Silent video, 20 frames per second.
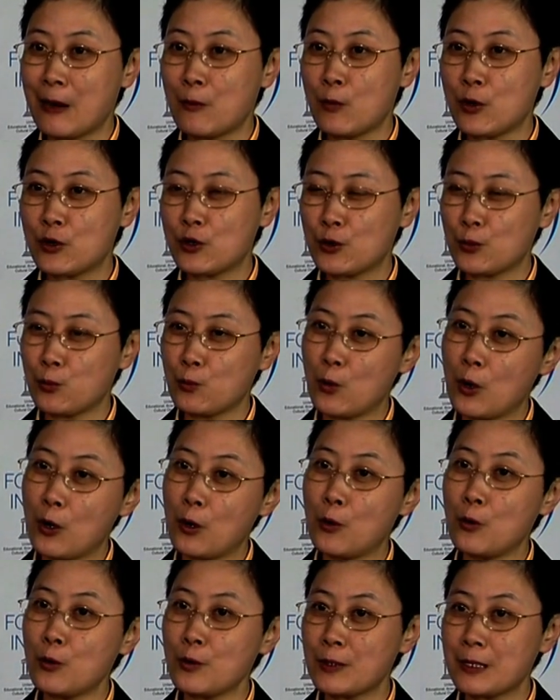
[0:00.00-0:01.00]
which
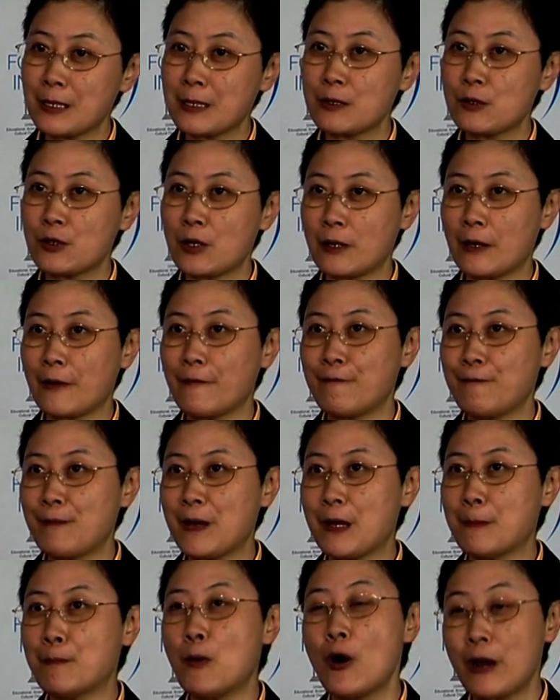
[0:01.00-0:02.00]
will sort of
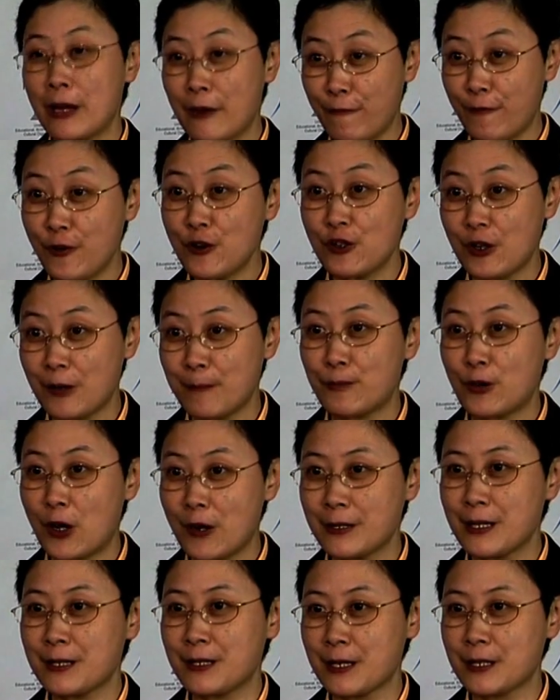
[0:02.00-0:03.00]
be more efficient
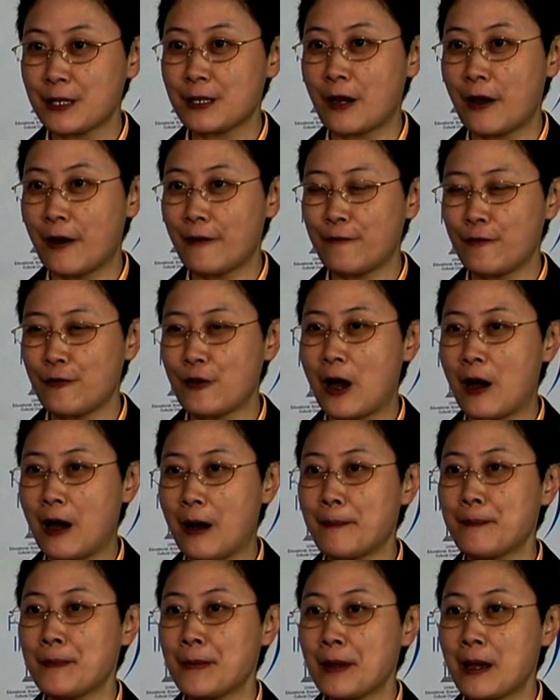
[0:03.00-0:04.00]
processes of
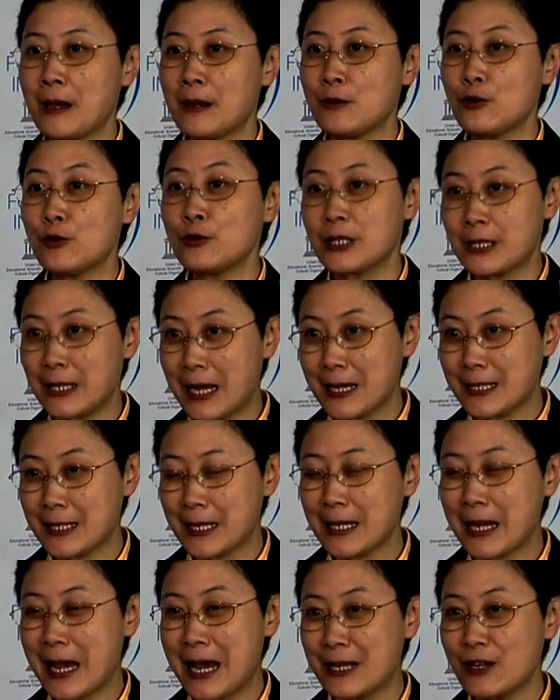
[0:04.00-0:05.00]
um,
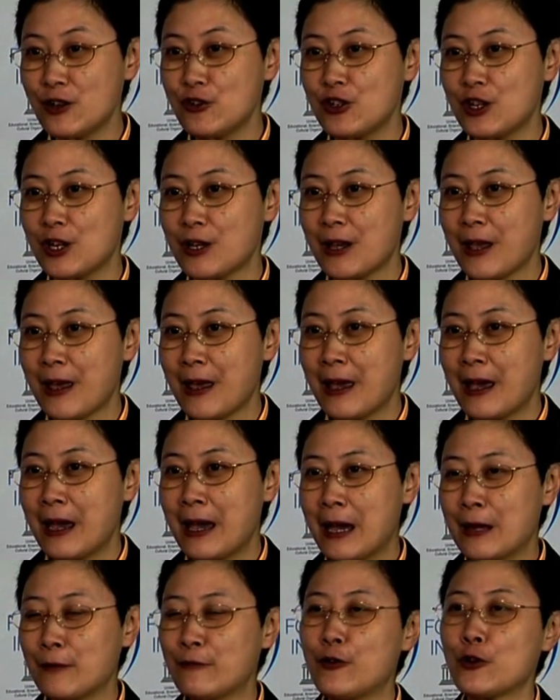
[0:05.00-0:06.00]
utilizing energy.
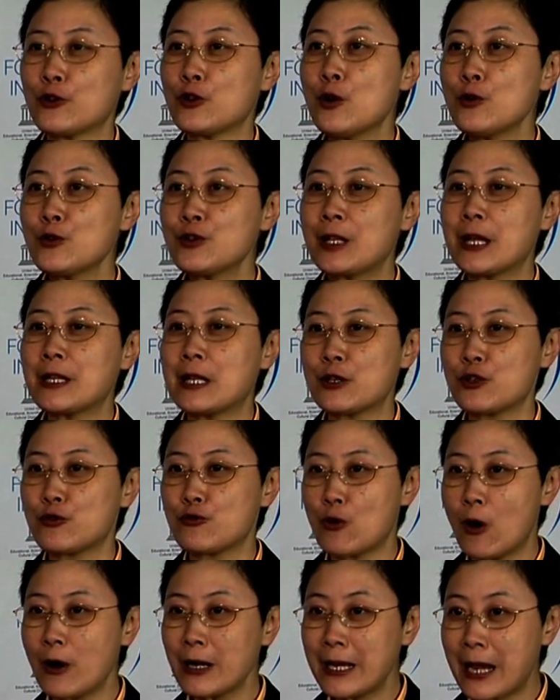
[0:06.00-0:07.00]
And for those that are
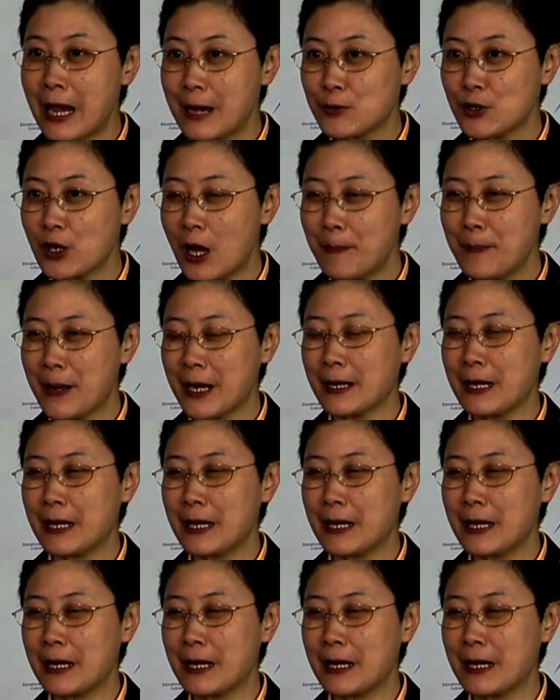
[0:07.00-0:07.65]
strongly absorbing